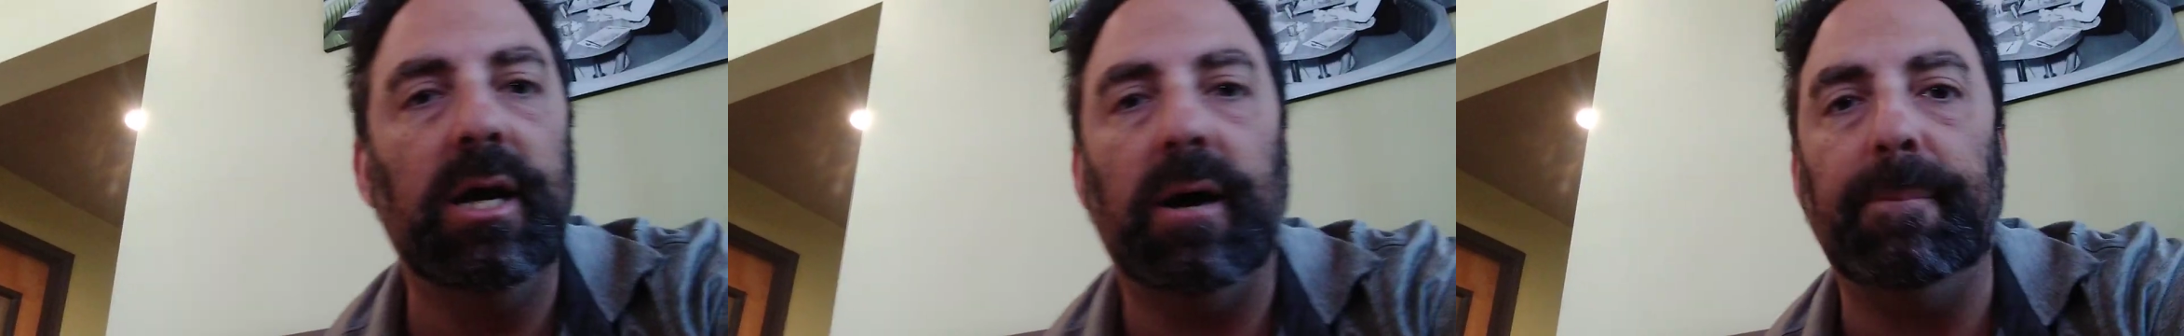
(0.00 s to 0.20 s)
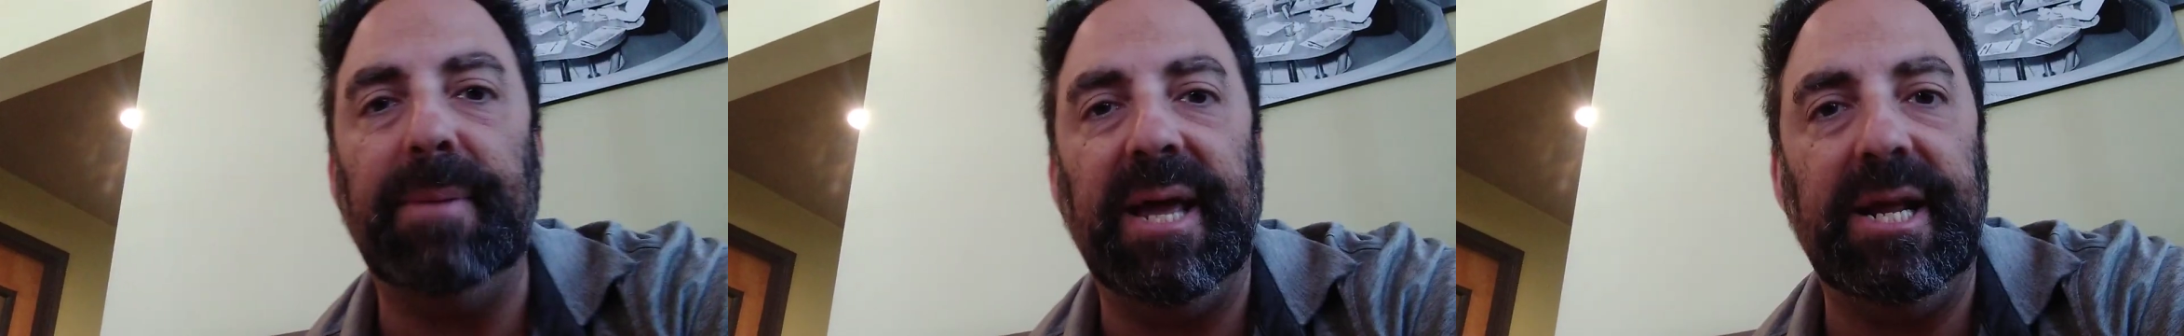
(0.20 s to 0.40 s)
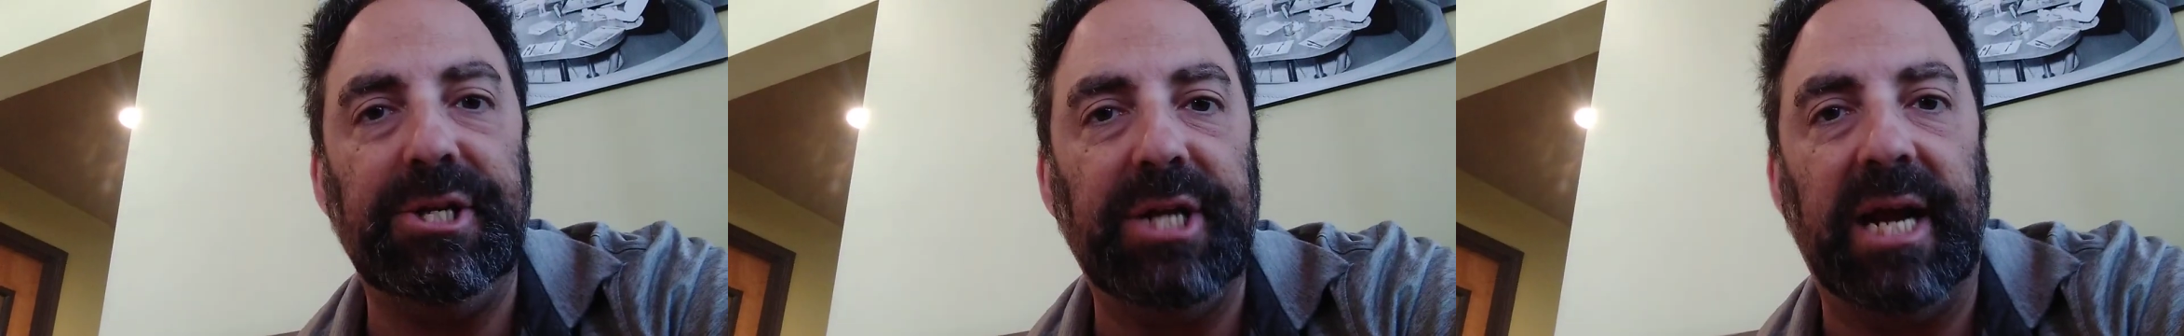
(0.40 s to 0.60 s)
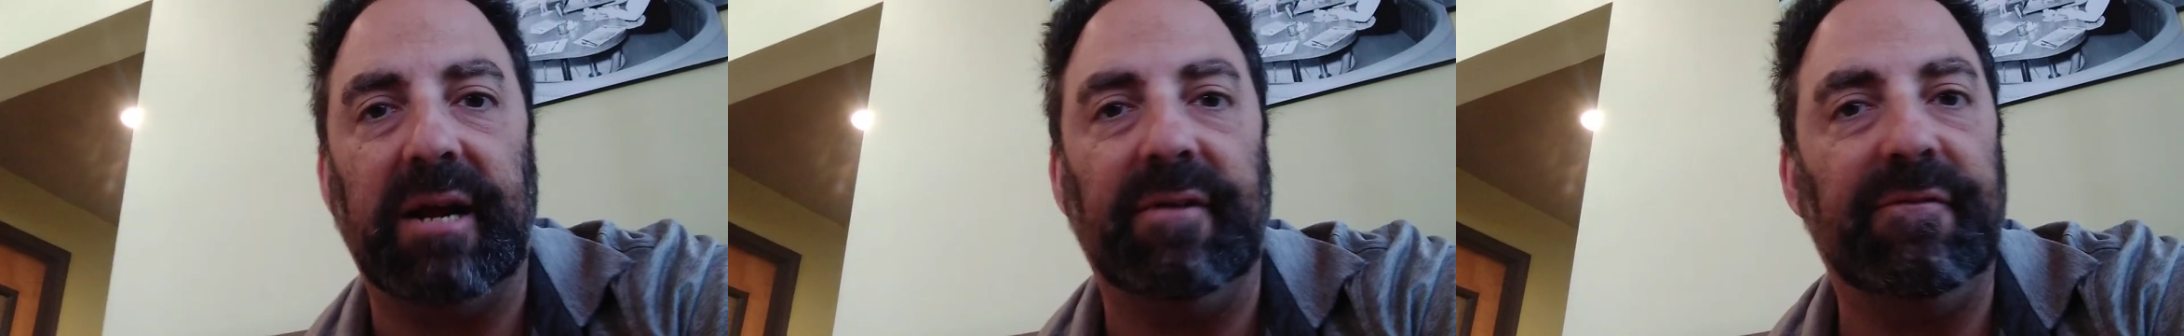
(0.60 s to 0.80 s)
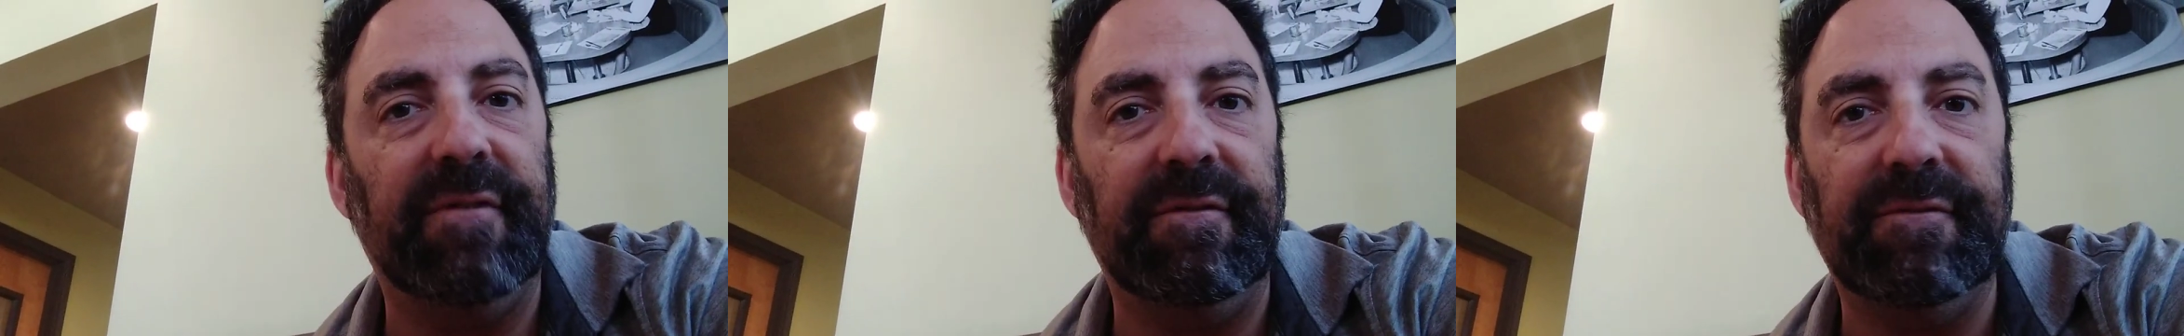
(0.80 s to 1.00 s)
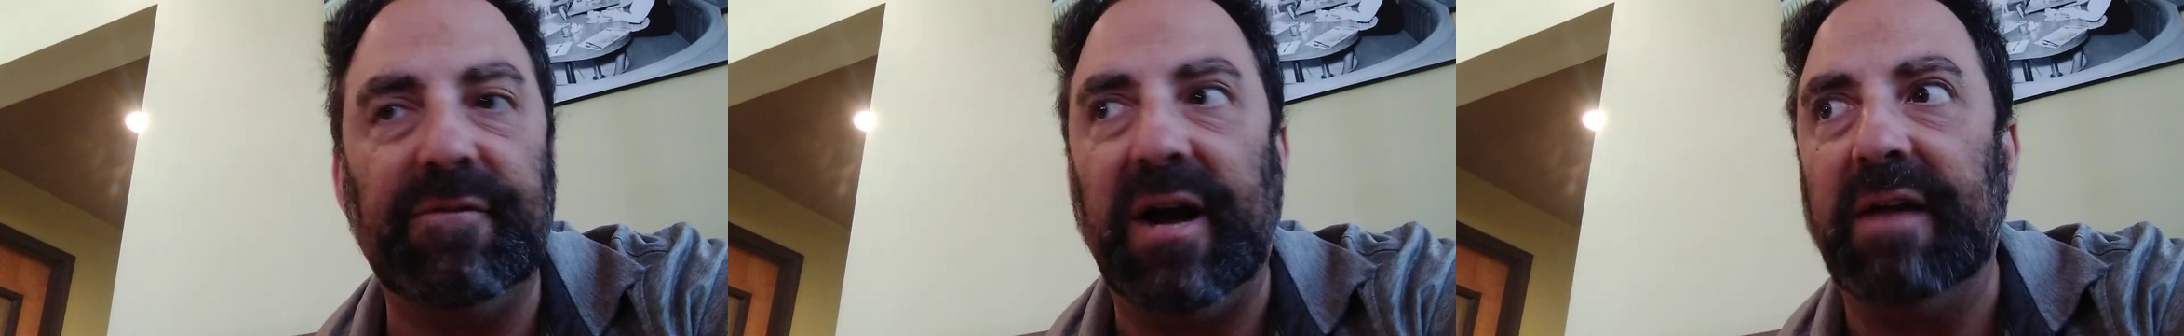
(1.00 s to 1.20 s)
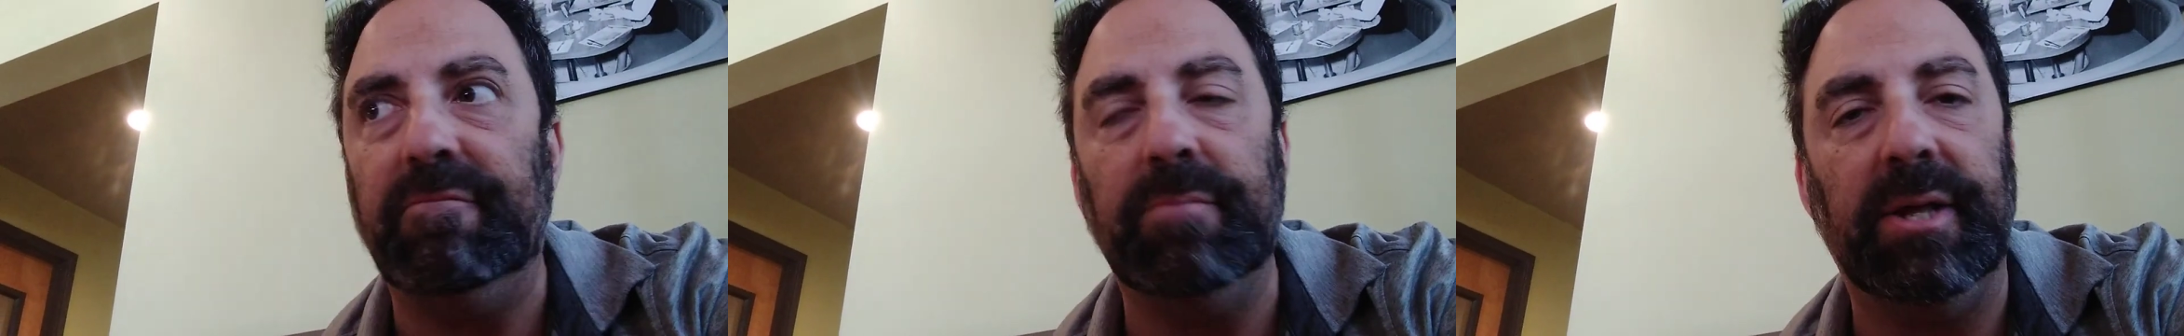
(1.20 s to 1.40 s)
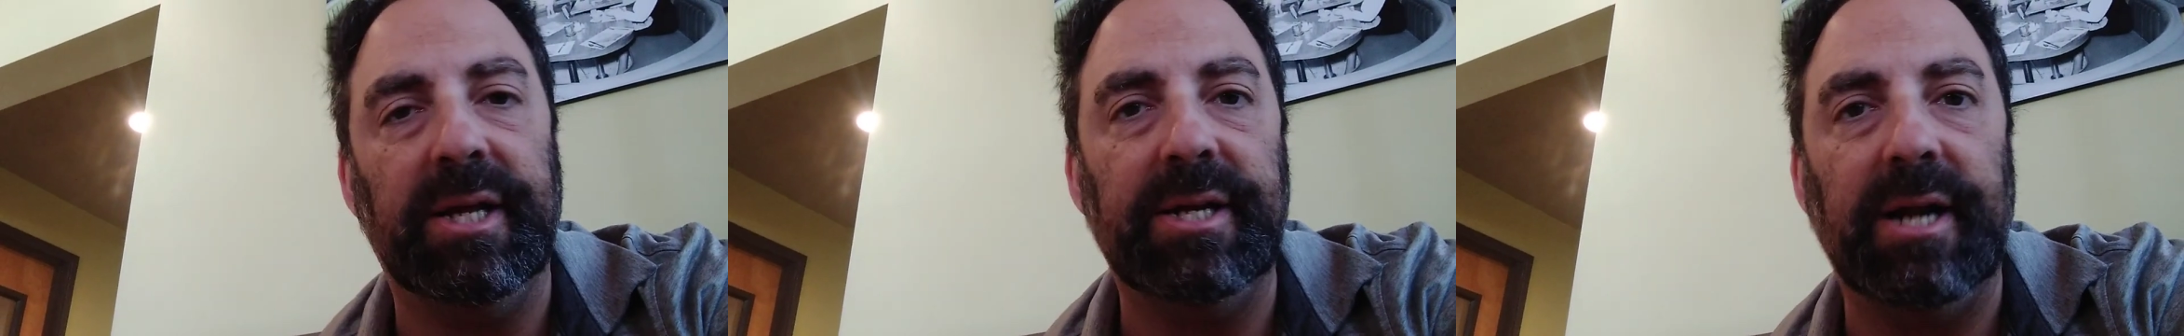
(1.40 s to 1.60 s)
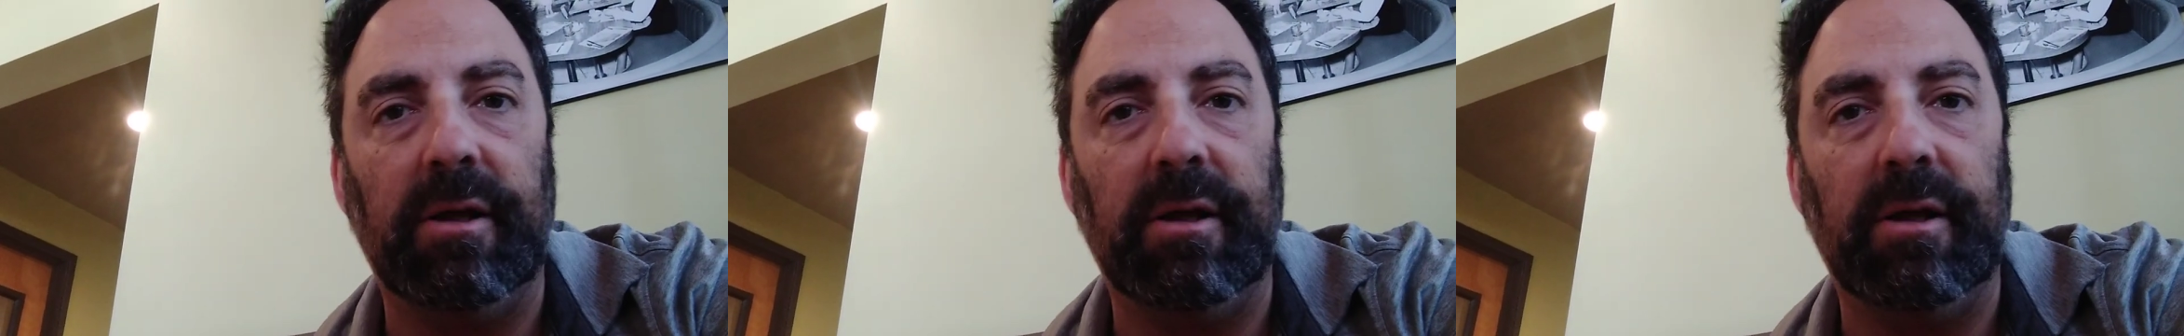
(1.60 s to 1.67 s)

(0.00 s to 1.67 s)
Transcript: a paycheck of $5 million